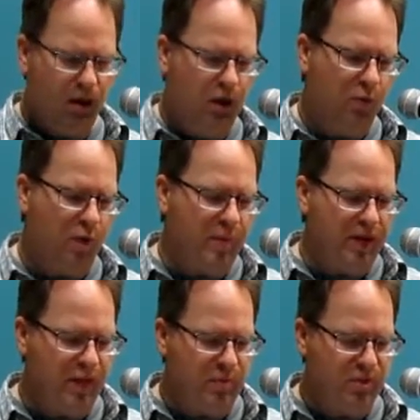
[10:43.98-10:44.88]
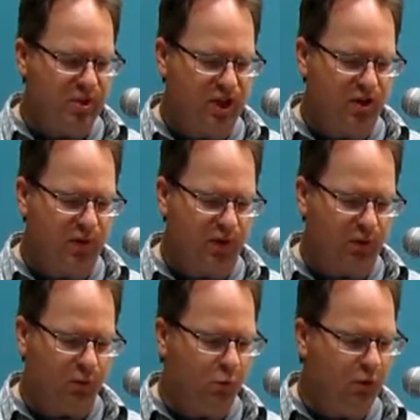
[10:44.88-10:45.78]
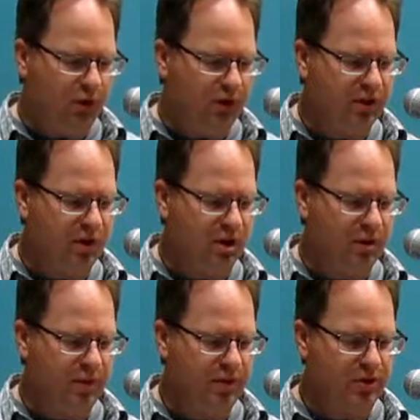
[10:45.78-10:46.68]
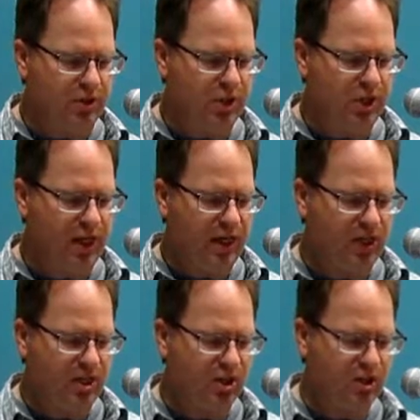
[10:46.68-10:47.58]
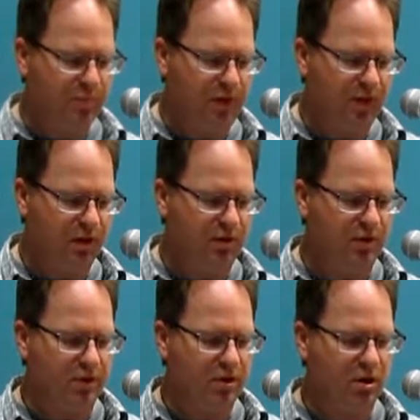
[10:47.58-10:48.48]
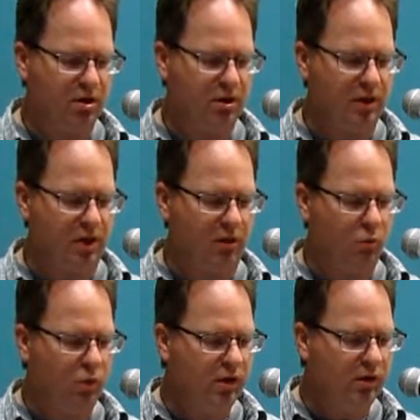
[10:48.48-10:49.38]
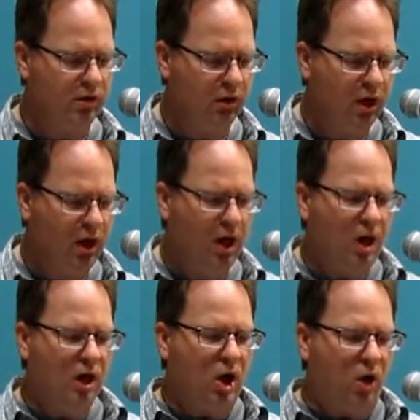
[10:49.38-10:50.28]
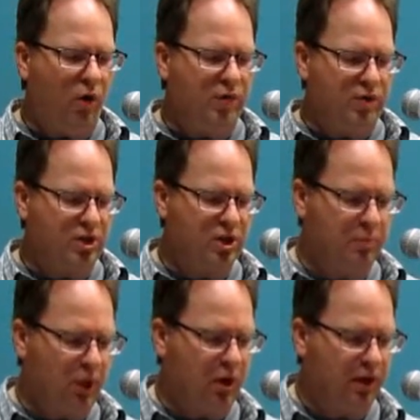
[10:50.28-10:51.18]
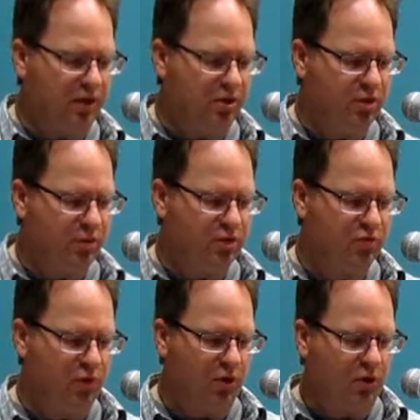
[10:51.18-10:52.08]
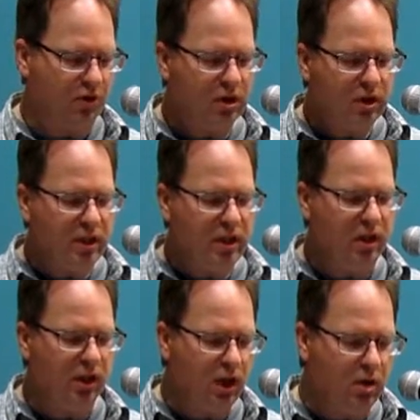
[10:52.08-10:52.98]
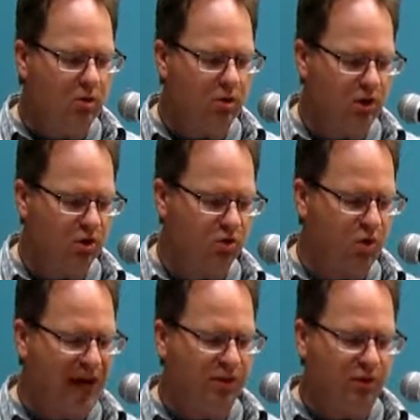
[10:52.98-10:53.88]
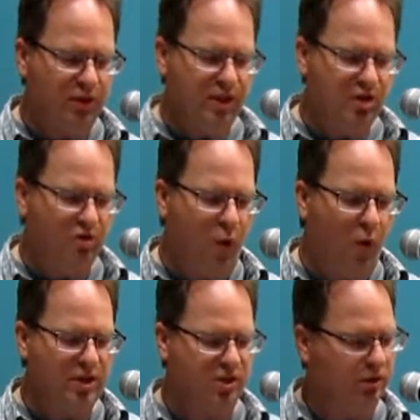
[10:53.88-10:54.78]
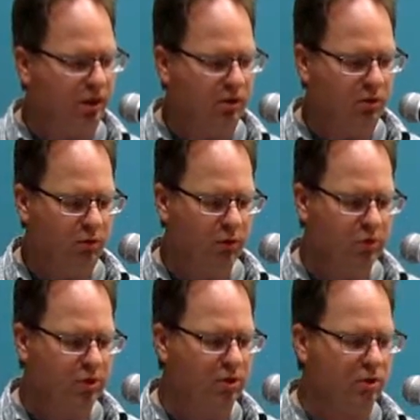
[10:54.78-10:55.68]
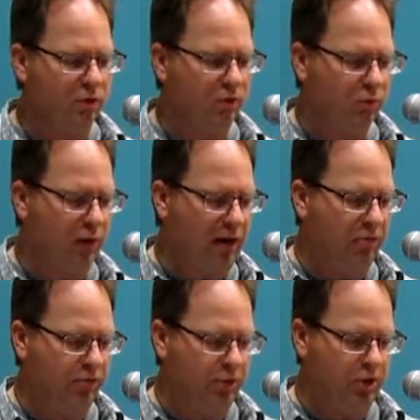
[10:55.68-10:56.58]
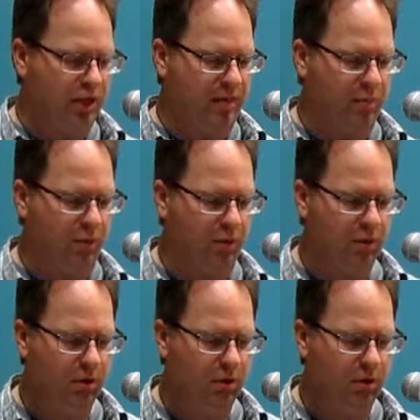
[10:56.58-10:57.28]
Rubbing himself on her woolen garments and chanting a spell of his heart and will, called the spark into his fur until he glowed and crackled, and his voice alone was heard throughout the chamber.